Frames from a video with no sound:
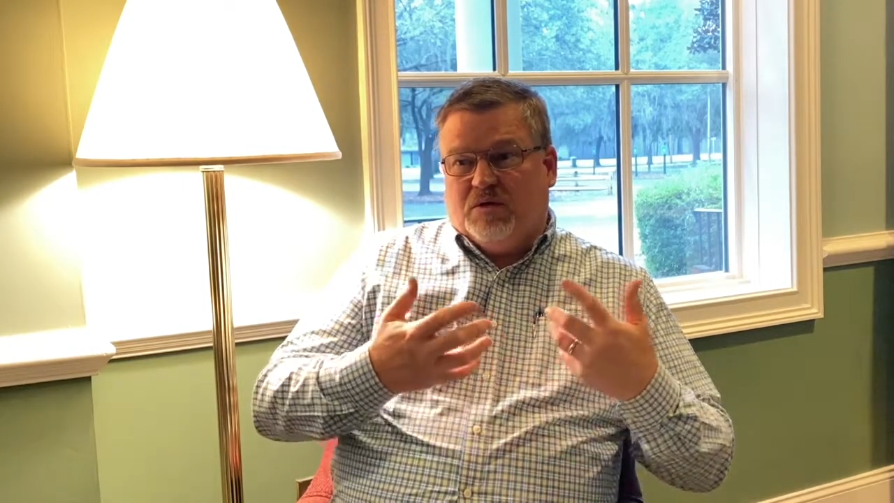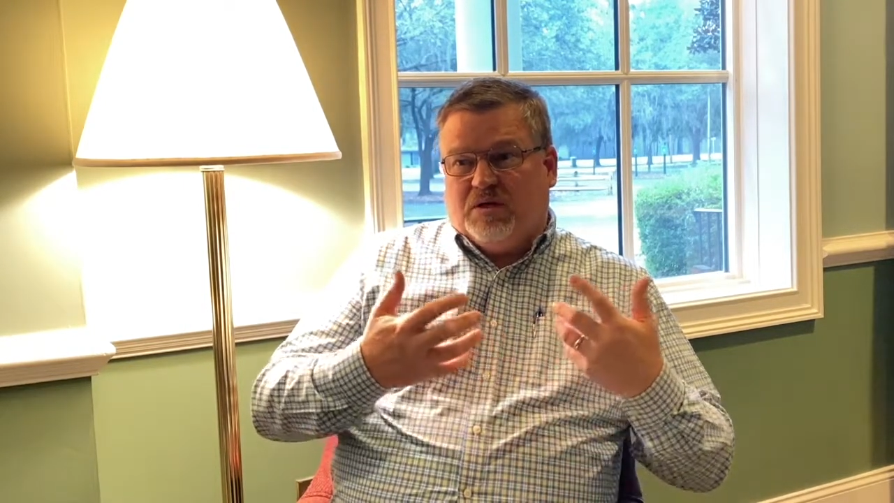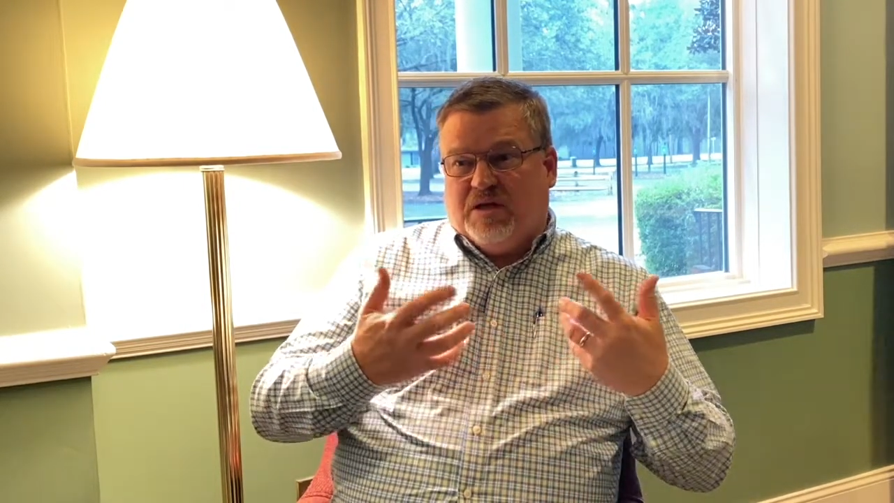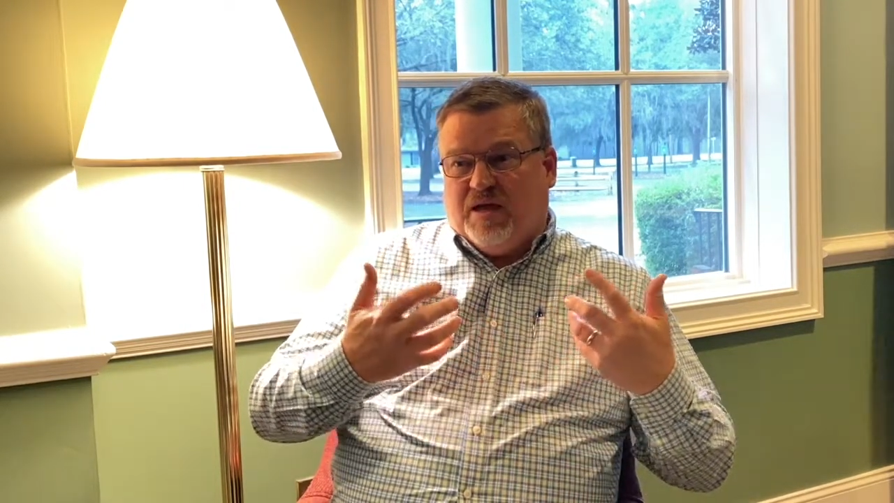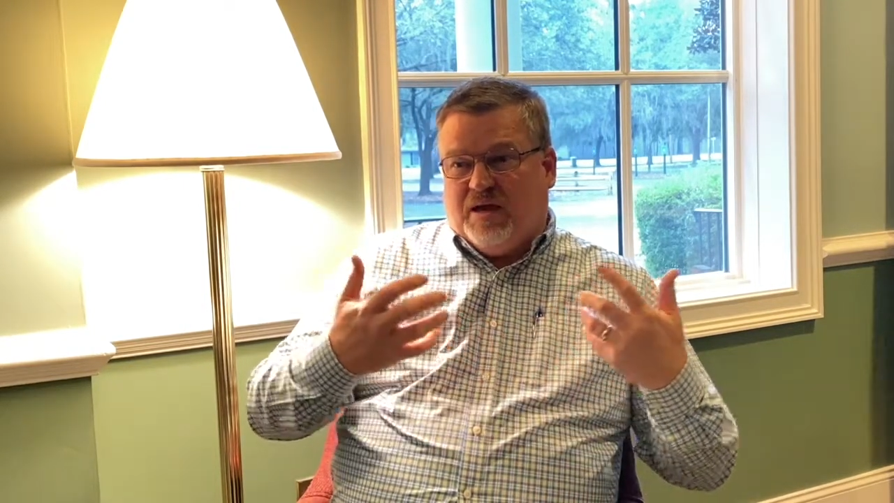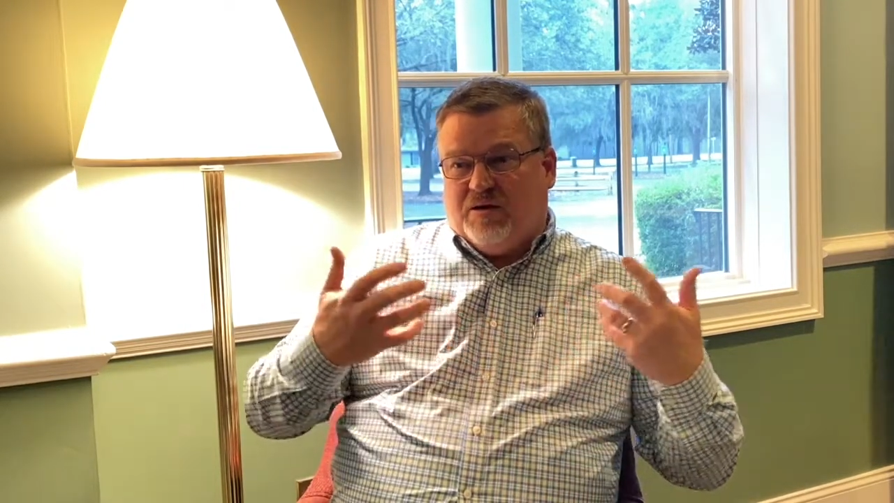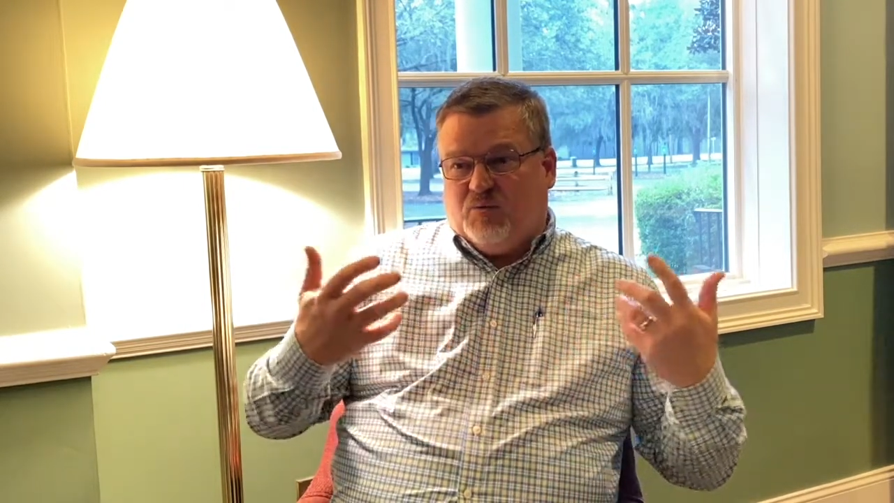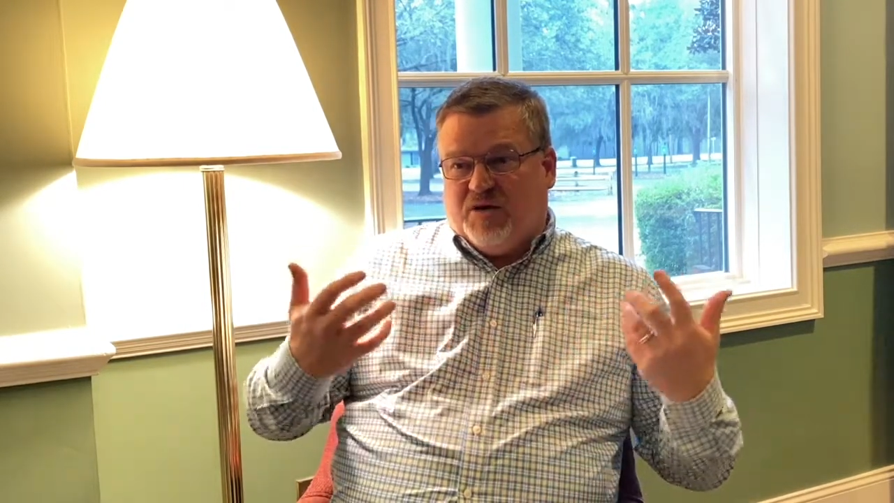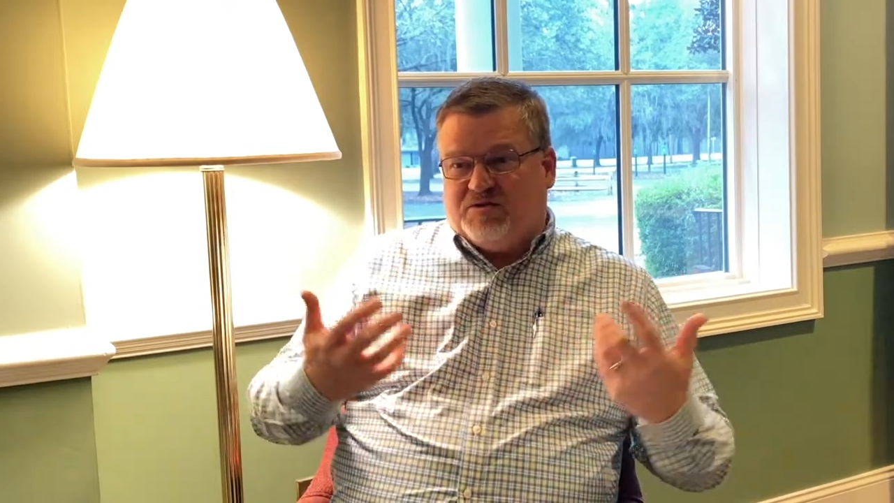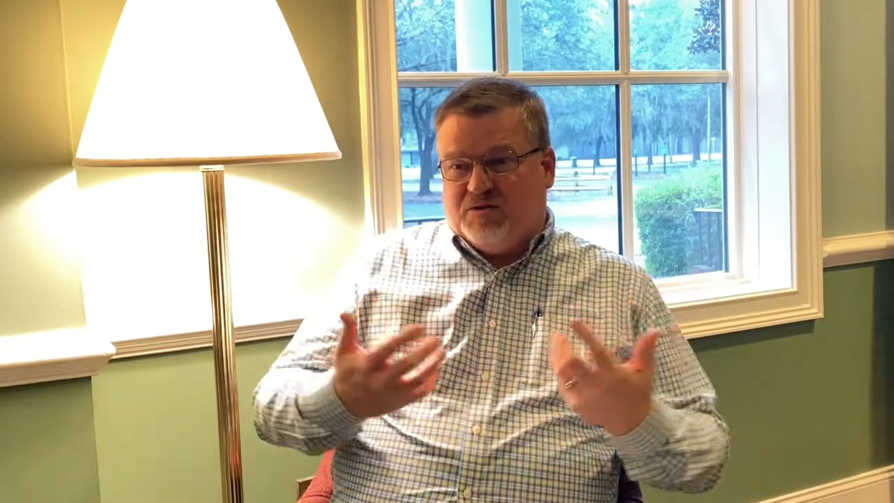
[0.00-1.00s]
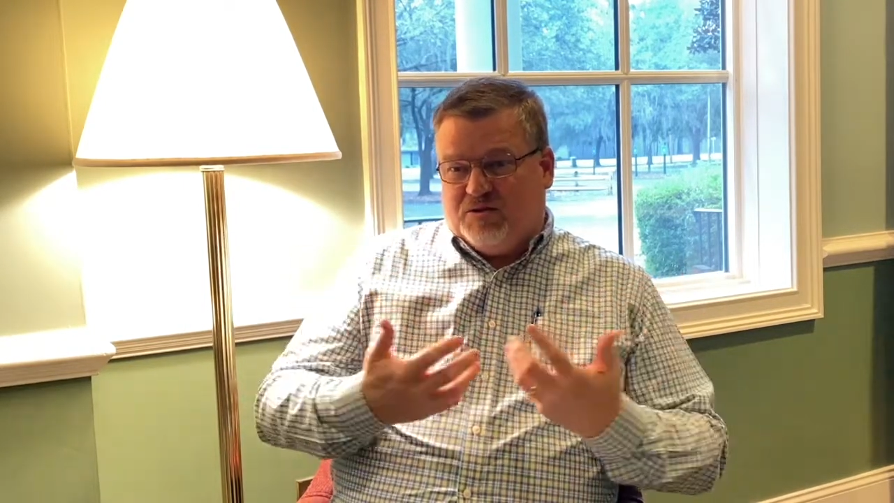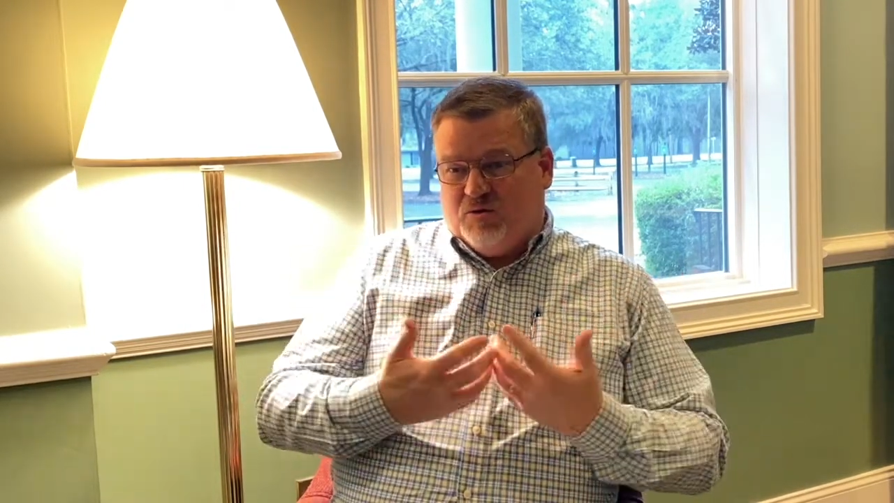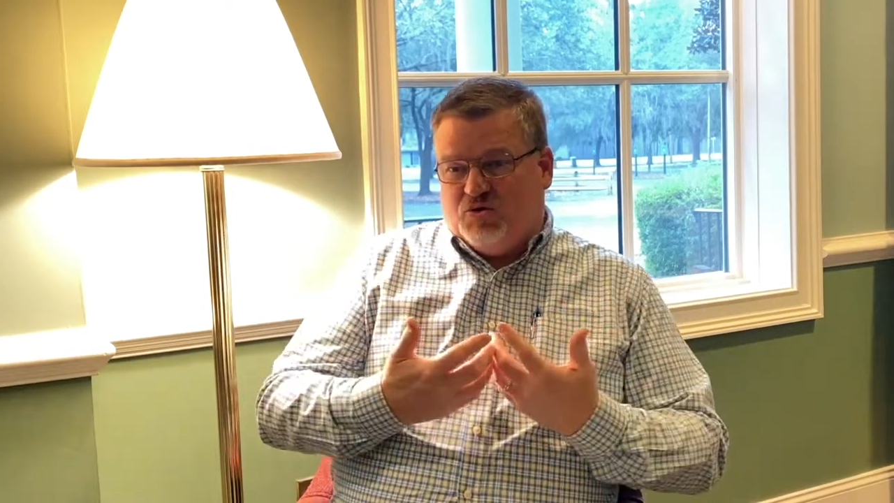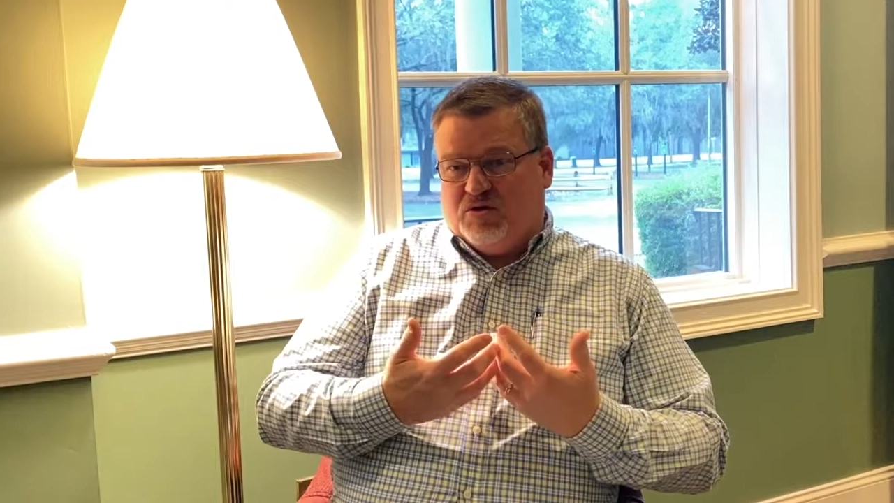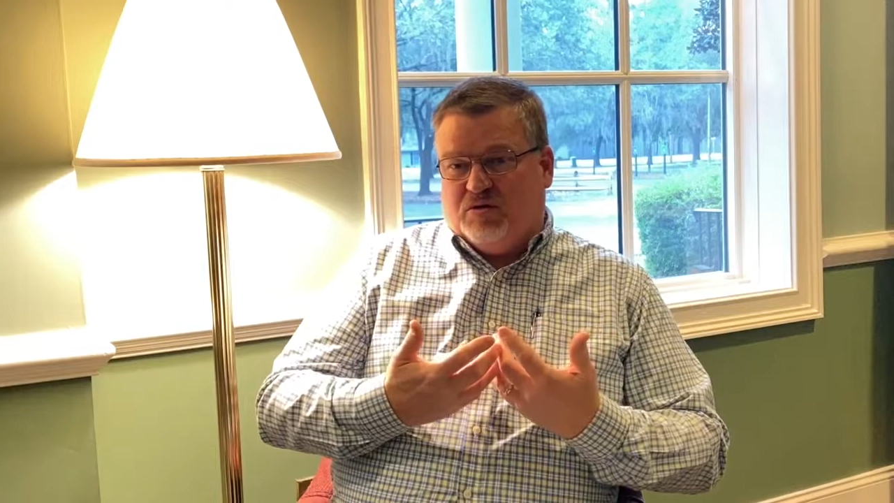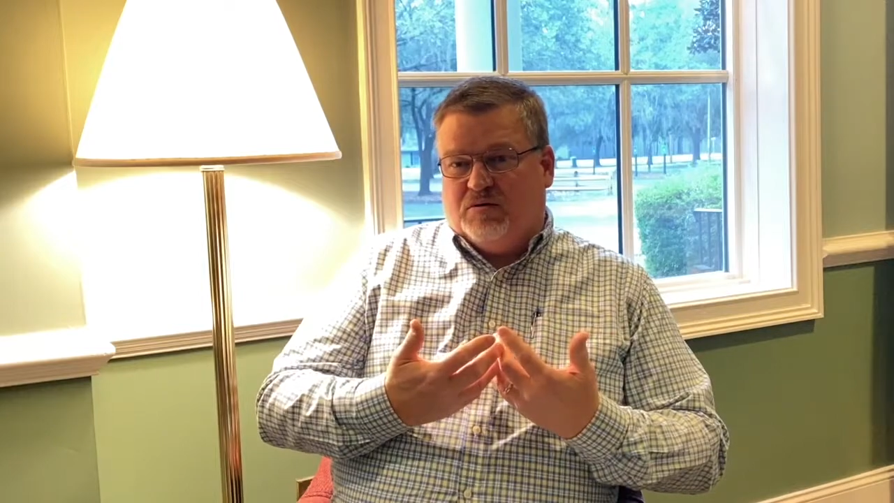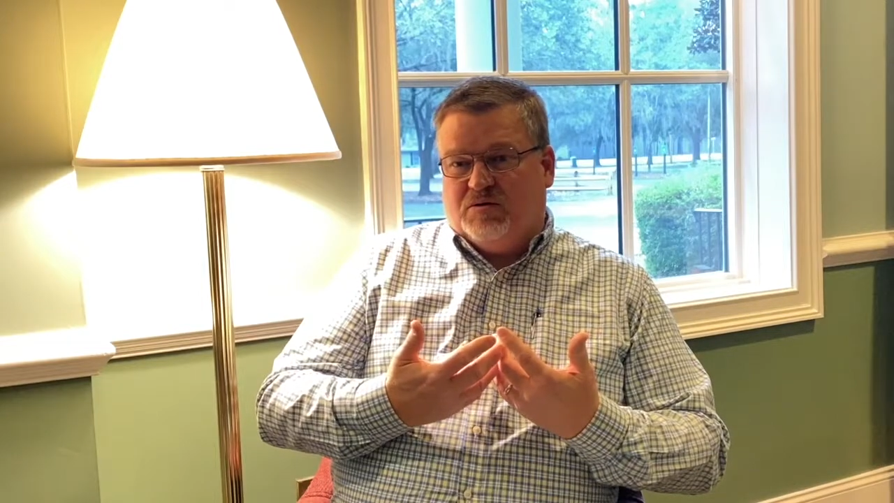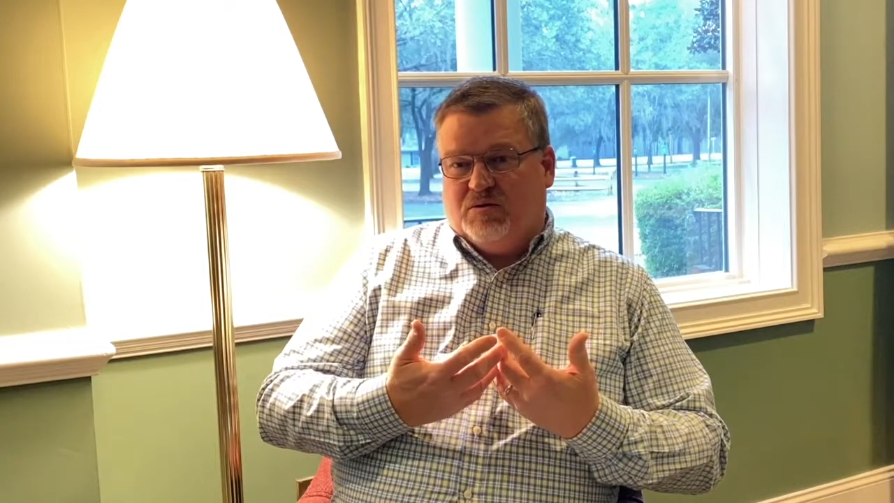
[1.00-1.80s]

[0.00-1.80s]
gain restitution